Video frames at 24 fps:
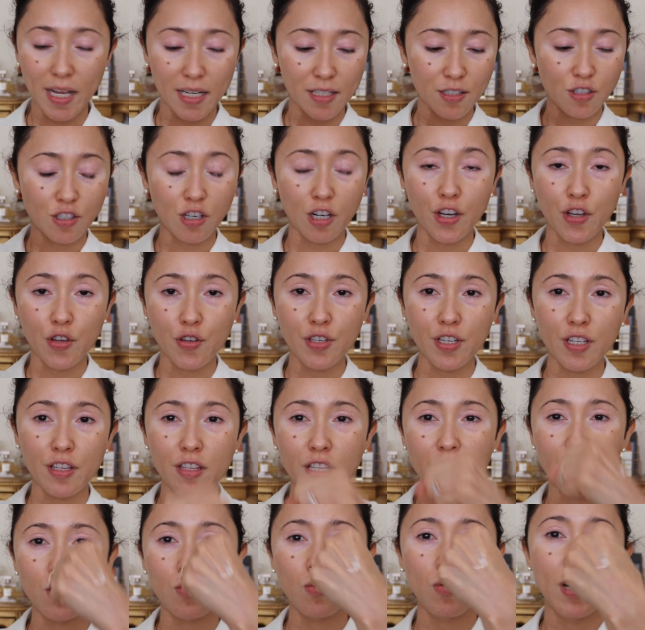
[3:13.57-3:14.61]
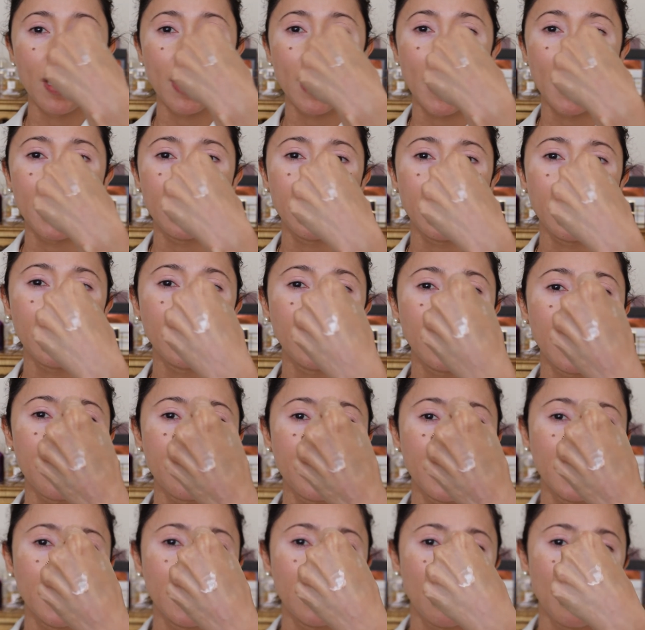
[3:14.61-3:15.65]
and start using this one. I did leave
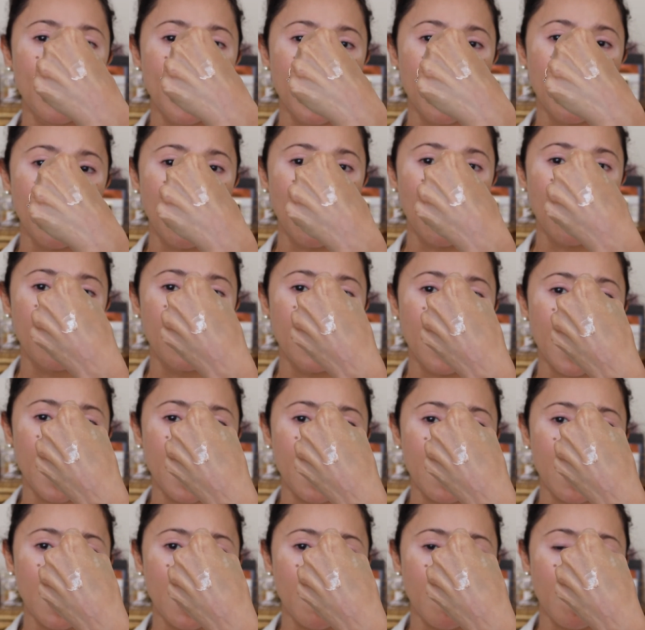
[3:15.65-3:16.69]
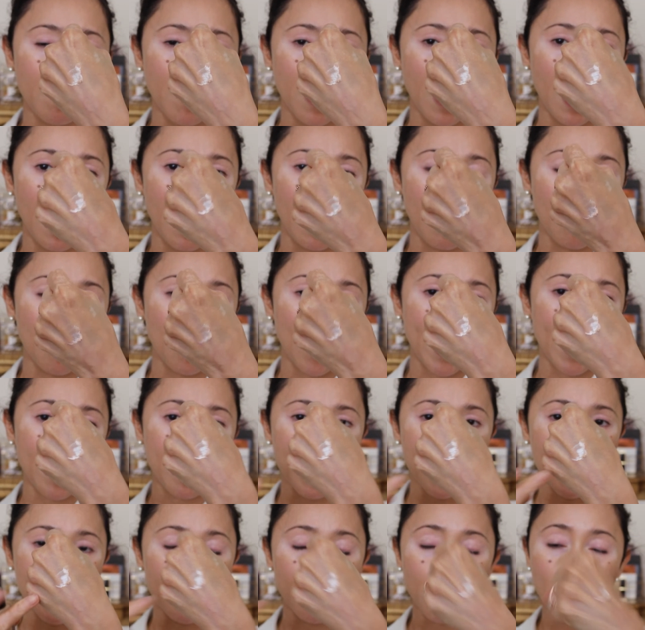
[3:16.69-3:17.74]
a little bit of the Rare
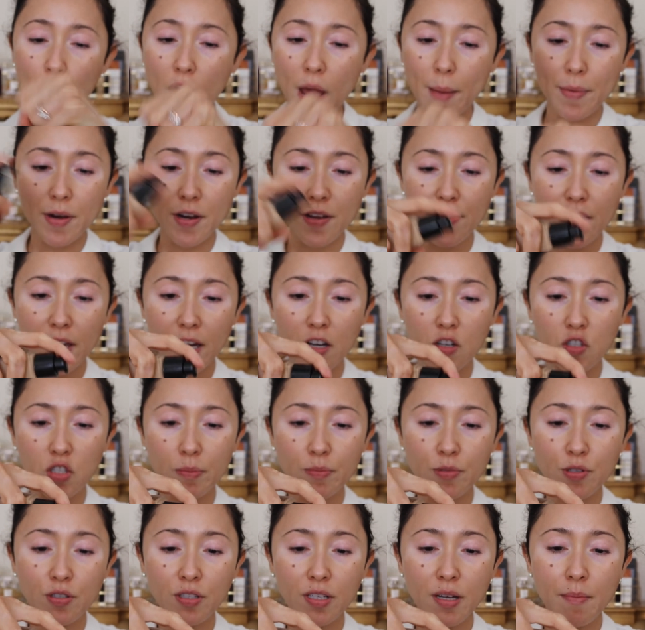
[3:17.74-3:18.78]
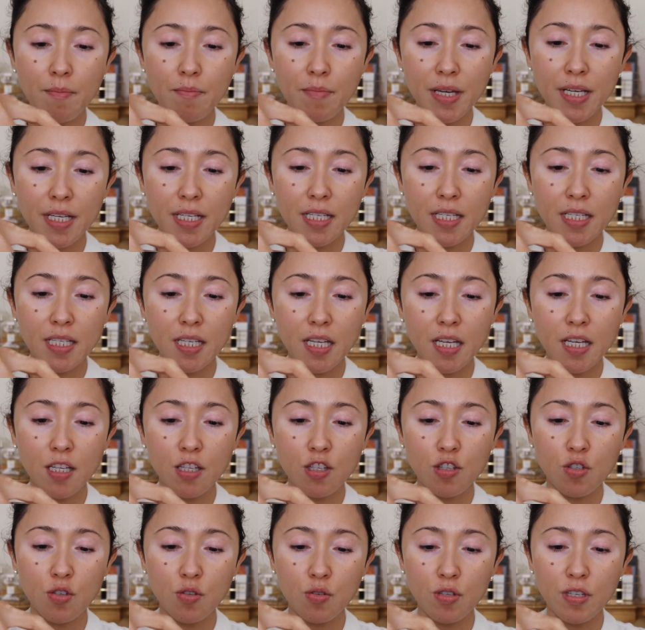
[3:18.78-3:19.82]
Beauty primer there, so I'm just gonna mix
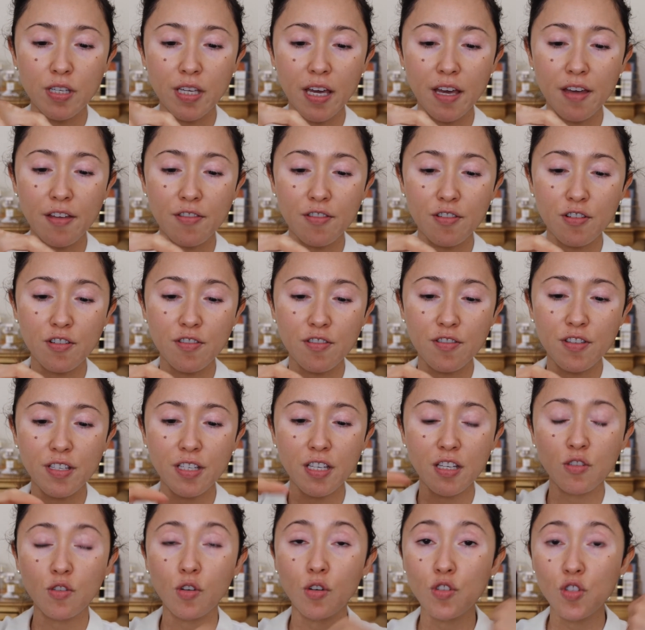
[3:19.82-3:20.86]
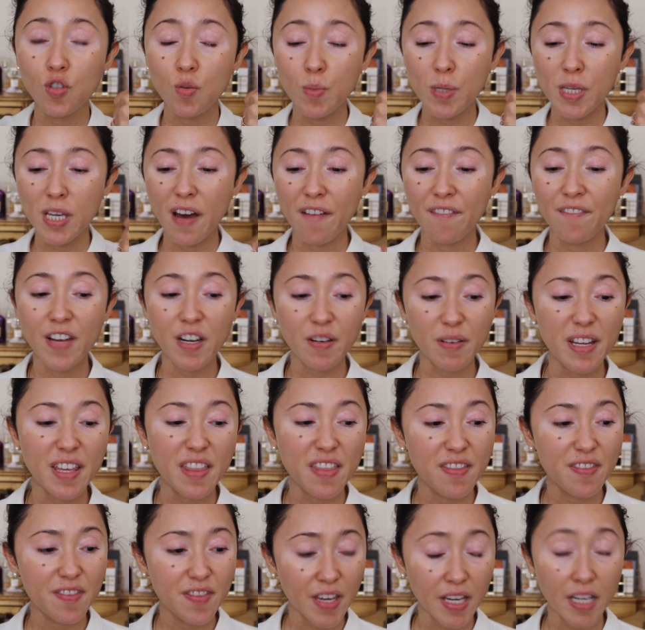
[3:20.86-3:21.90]
together. This is going to be a very
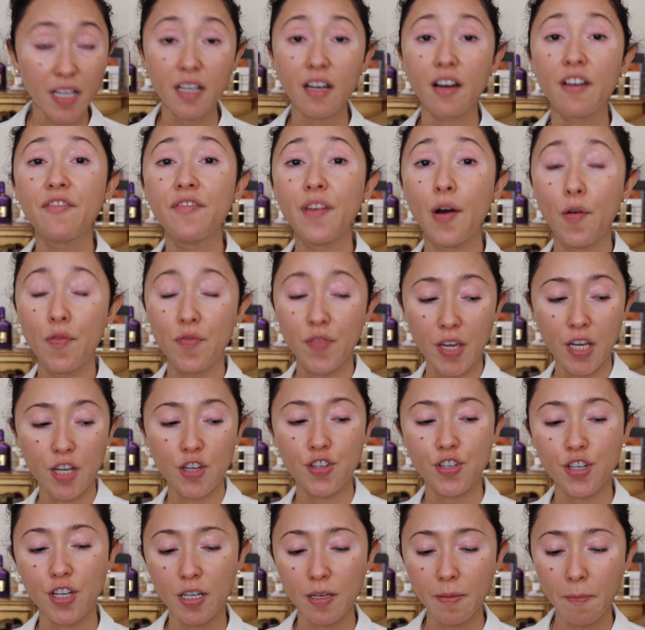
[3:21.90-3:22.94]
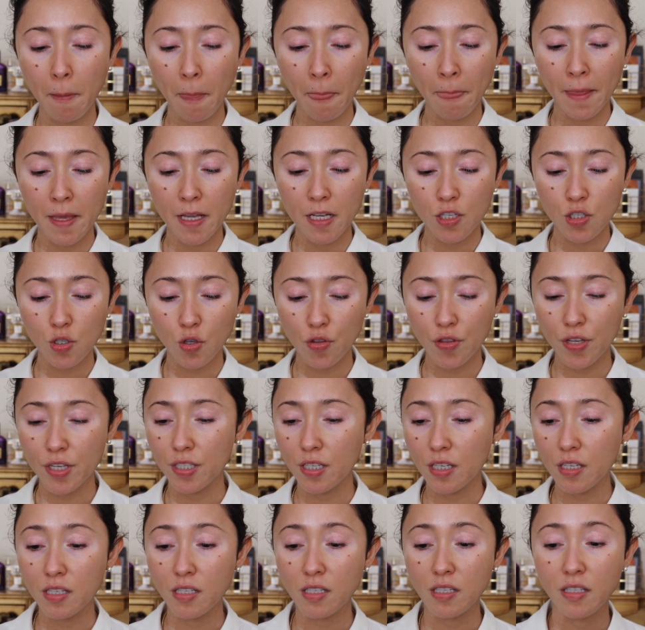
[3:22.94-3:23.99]
thick foundation, so this
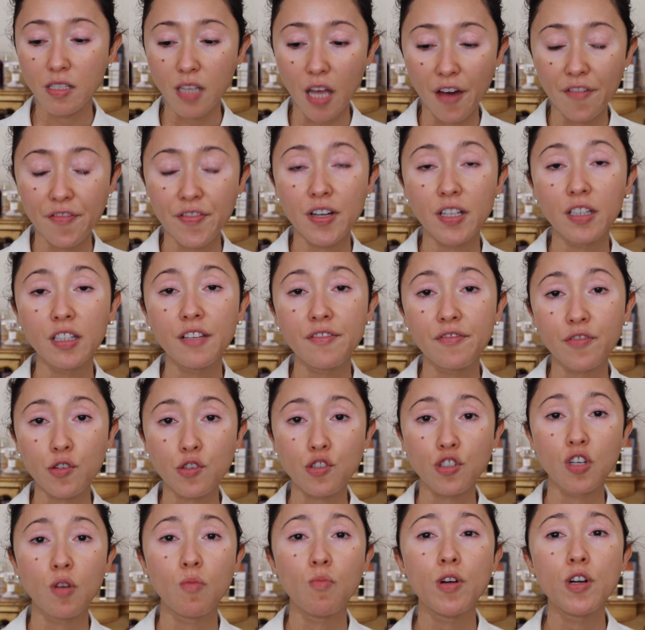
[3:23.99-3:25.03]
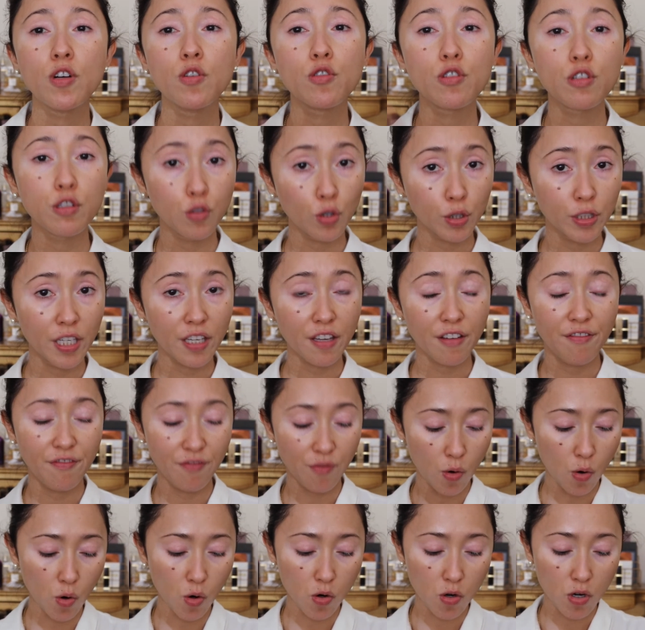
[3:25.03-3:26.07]
is definitely for someone who's looking
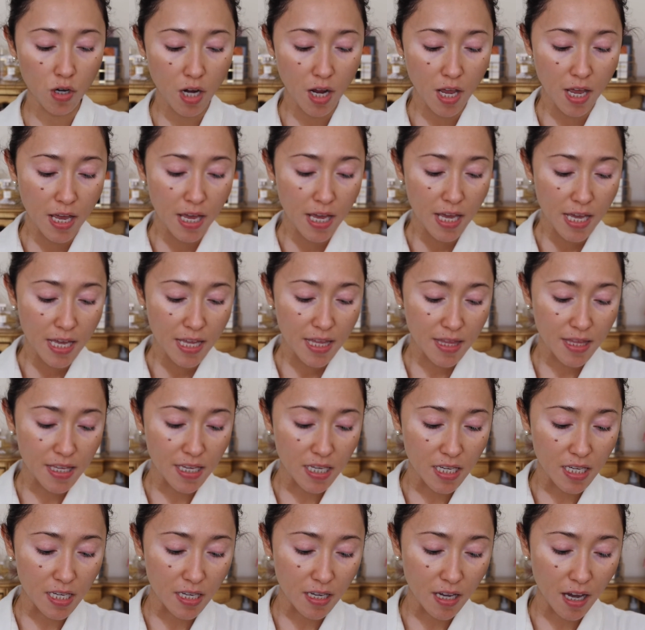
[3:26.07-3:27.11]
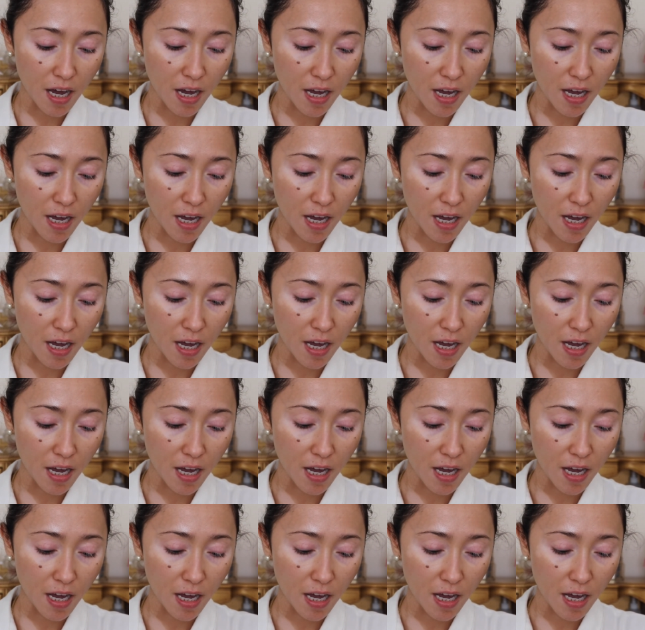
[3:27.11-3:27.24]
for the